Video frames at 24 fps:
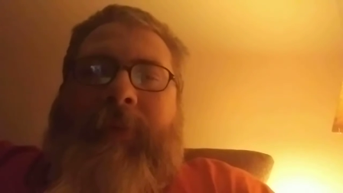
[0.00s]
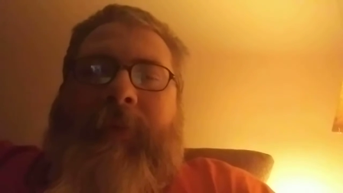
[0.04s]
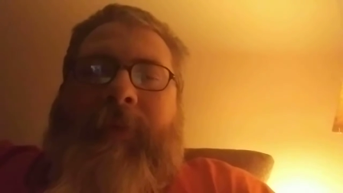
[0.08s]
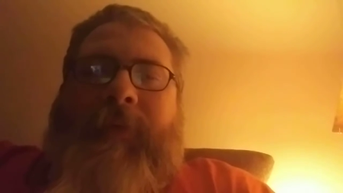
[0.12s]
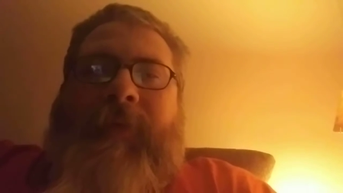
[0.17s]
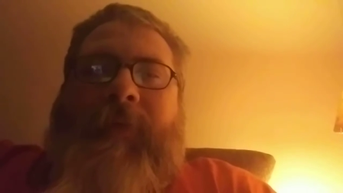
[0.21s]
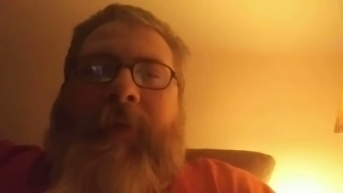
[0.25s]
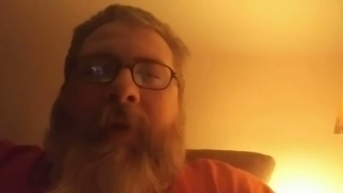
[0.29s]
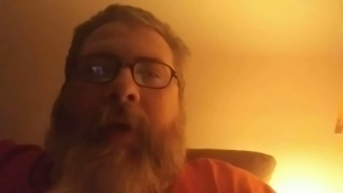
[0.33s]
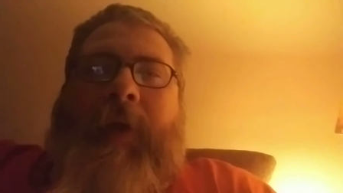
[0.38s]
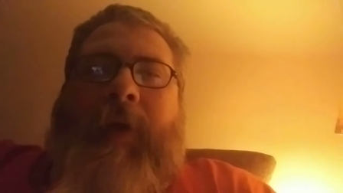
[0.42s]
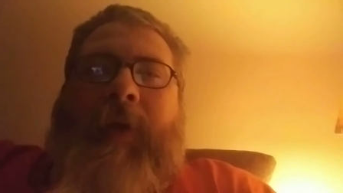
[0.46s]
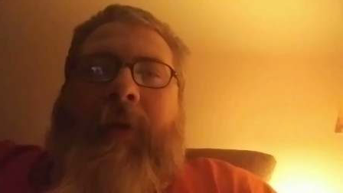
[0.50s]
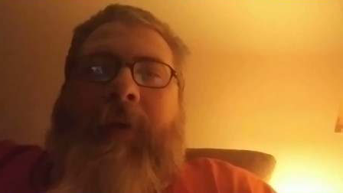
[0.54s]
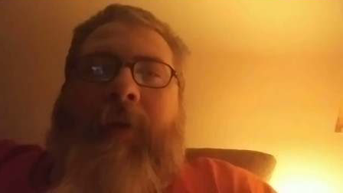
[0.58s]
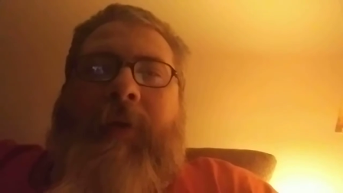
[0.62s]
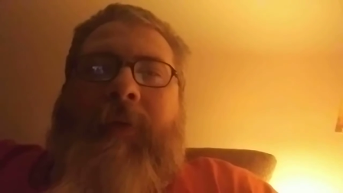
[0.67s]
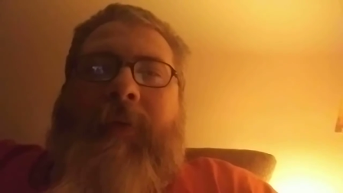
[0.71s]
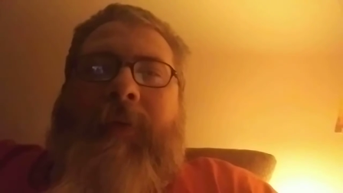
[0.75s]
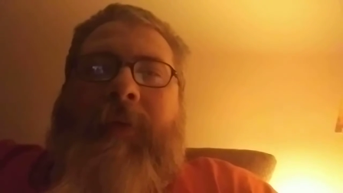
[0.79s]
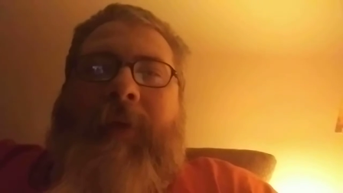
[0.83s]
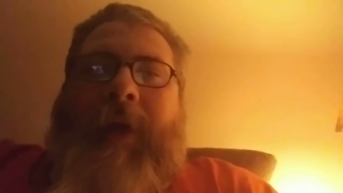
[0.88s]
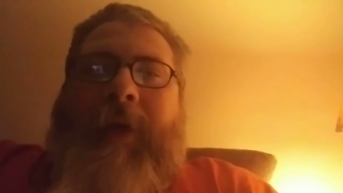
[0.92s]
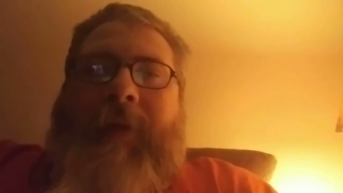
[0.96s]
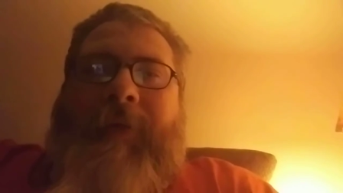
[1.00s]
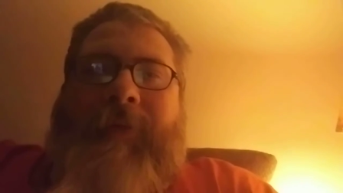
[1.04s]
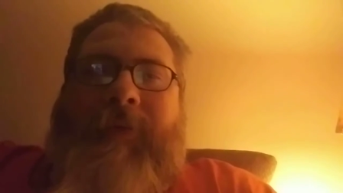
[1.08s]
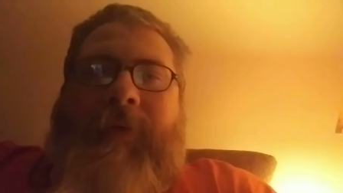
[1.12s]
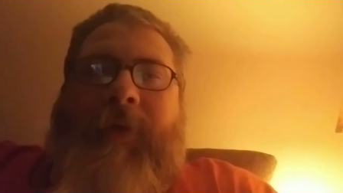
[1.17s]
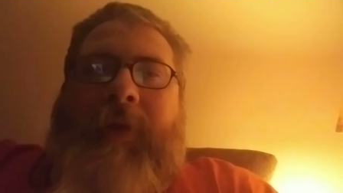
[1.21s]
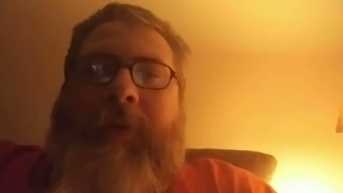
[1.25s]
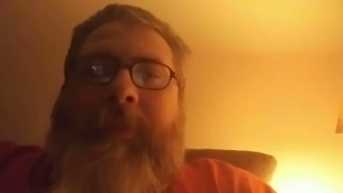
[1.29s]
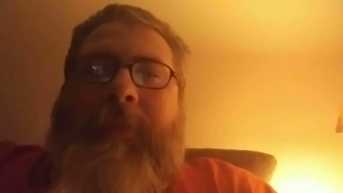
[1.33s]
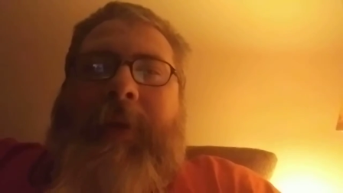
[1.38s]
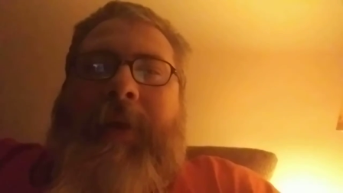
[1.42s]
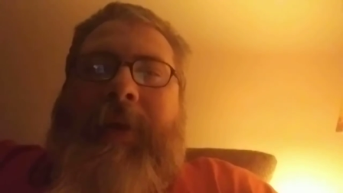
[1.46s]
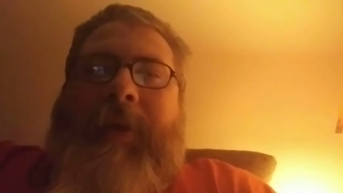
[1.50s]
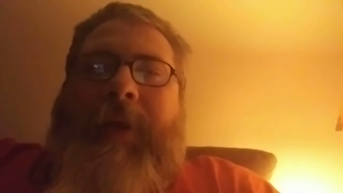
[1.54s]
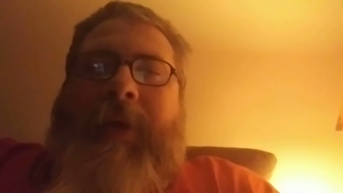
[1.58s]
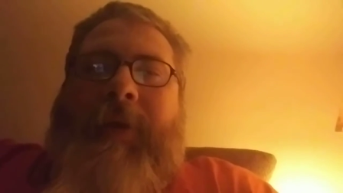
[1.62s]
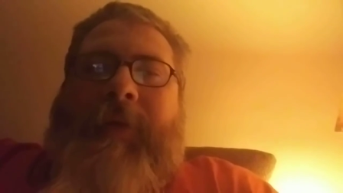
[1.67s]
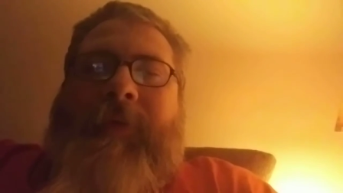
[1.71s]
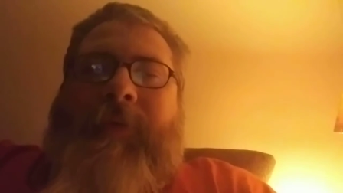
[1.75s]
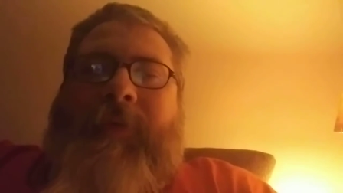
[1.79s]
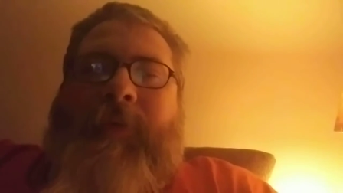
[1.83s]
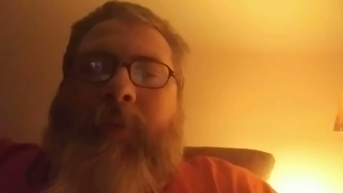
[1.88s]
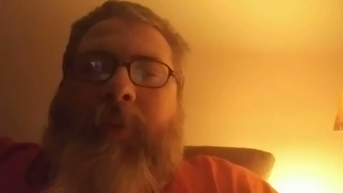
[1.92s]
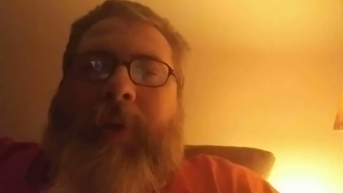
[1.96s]
so that's going to be
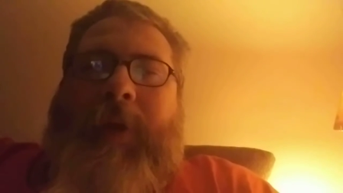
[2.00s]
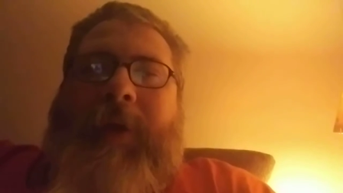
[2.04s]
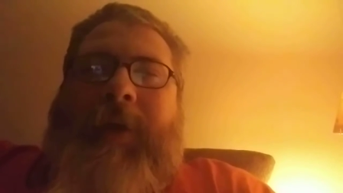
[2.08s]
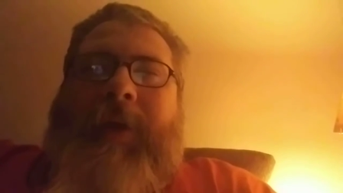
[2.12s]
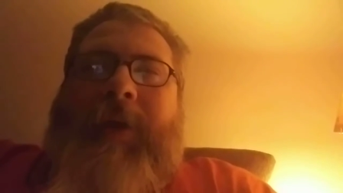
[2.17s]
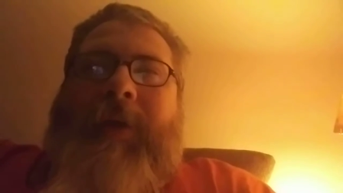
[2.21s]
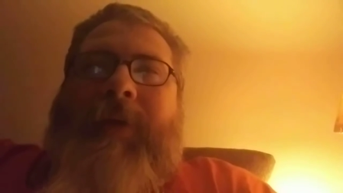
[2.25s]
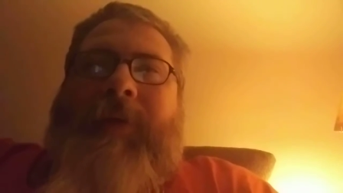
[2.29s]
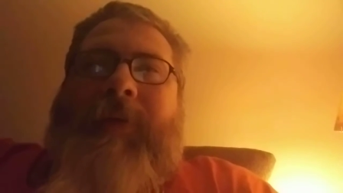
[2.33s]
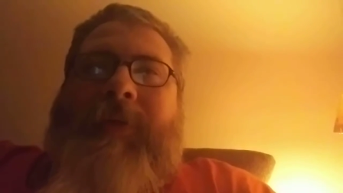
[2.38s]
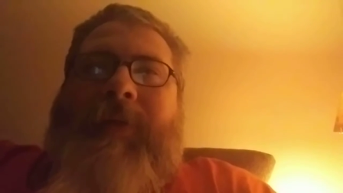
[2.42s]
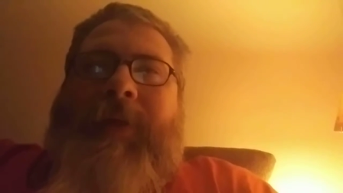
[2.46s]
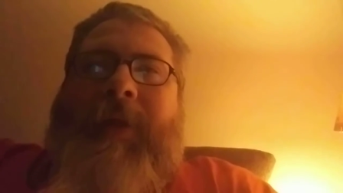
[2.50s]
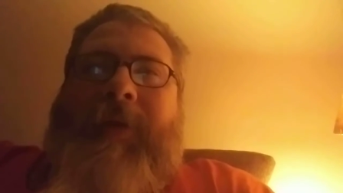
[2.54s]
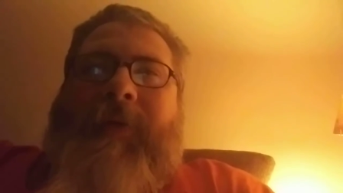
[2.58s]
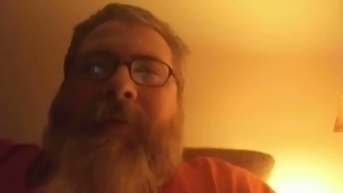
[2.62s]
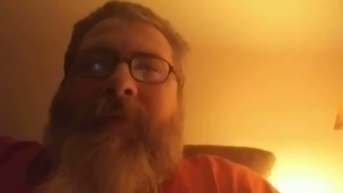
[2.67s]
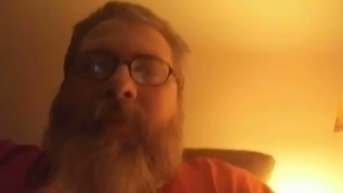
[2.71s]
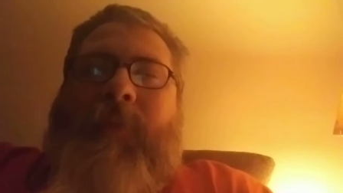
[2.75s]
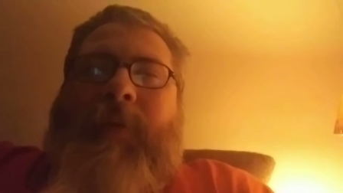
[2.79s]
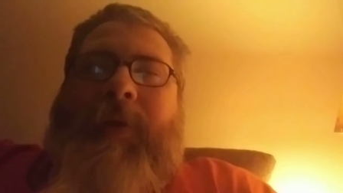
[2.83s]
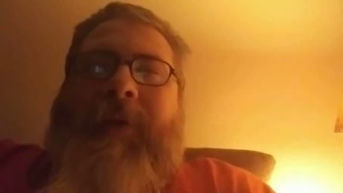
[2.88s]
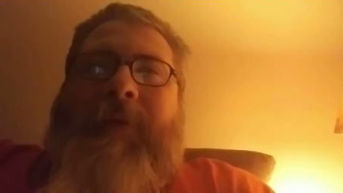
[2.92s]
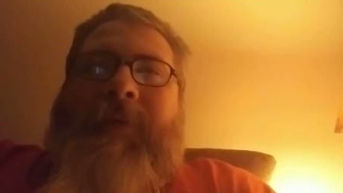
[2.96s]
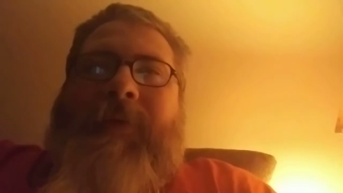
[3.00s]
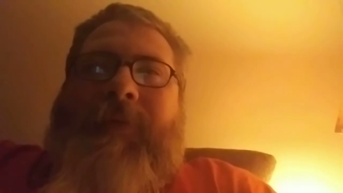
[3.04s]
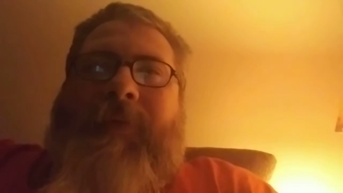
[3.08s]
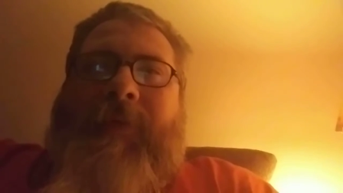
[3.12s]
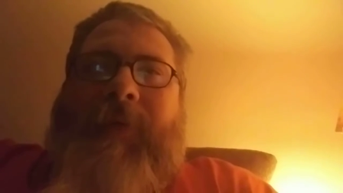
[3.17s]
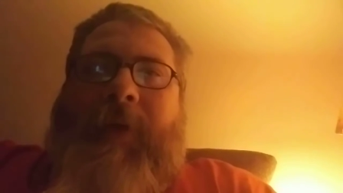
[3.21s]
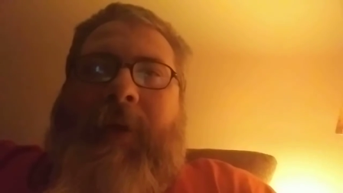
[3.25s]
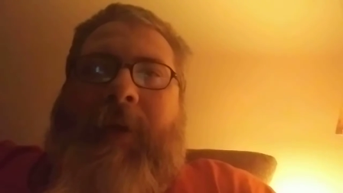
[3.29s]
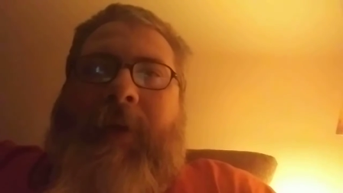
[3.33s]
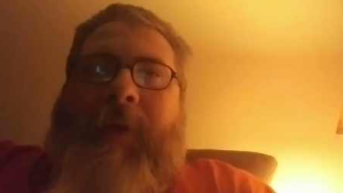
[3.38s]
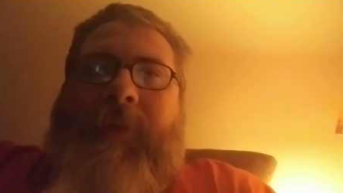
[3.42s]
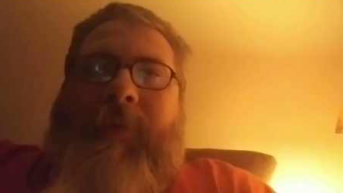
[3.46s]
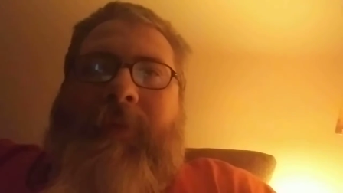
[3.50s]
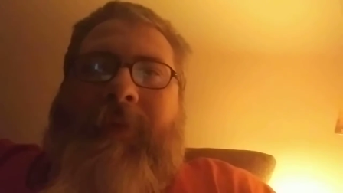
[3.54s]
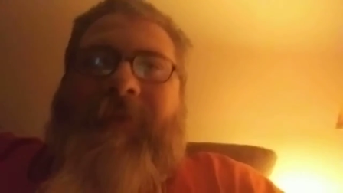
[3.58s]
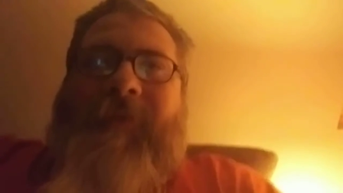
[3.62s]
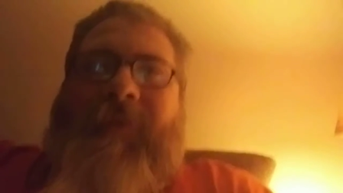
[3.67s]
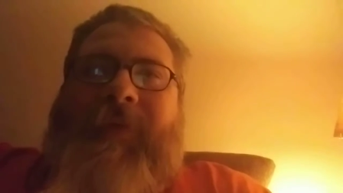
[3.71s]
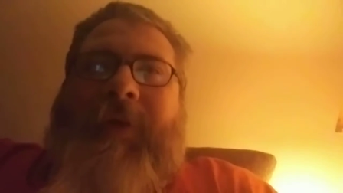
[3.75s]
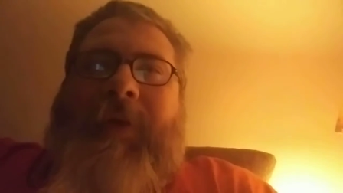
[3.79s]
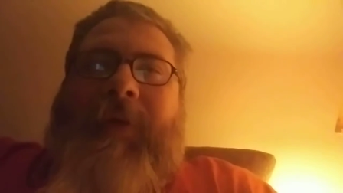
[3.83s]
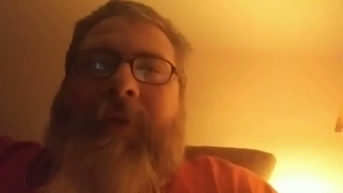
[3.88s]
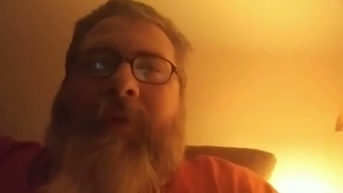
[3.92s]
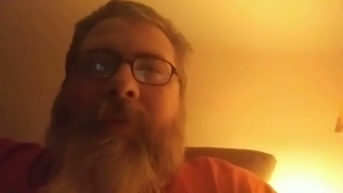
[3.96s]
next week, next week's uh,
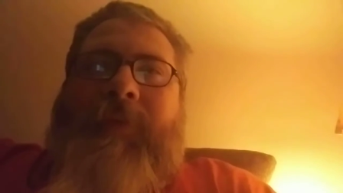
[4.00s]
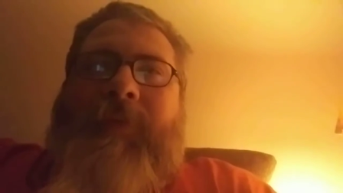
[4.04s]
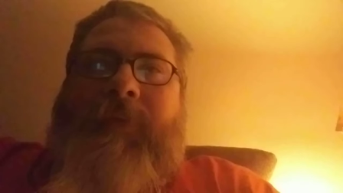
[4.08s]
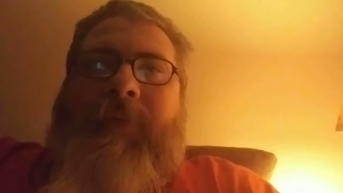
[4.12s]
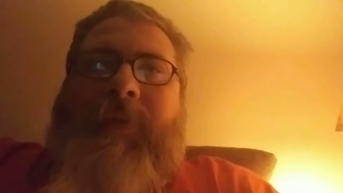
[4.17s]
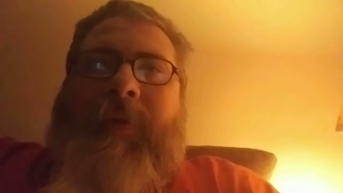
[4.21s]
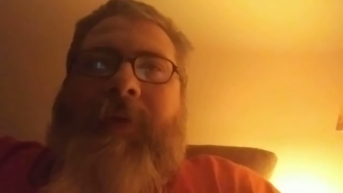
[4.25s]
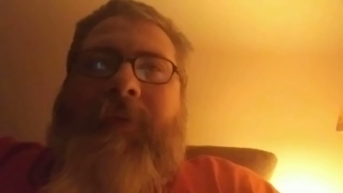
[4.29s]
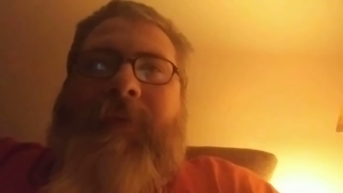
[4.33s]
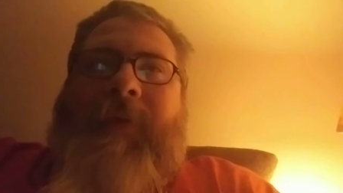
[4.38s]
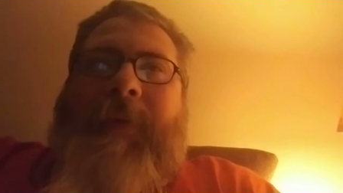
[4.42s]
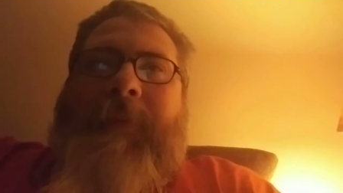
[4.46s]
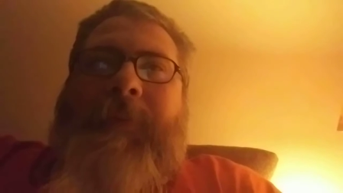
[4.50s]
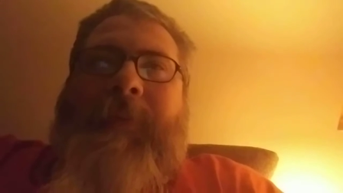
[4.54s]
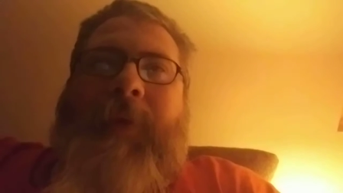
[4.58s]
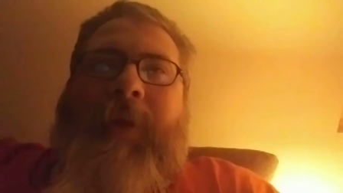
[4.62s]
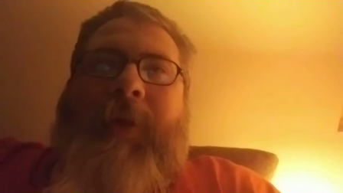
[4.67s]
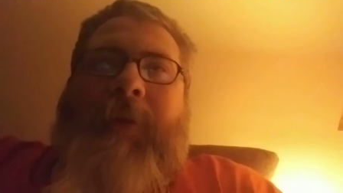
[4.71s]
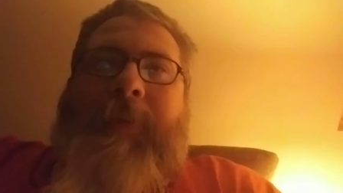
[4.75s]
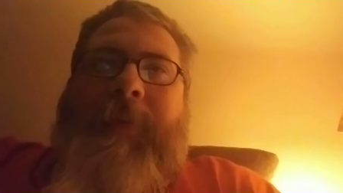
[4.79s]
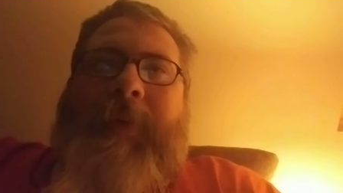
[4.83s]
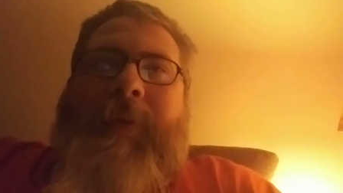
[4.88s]
review, because I'm going to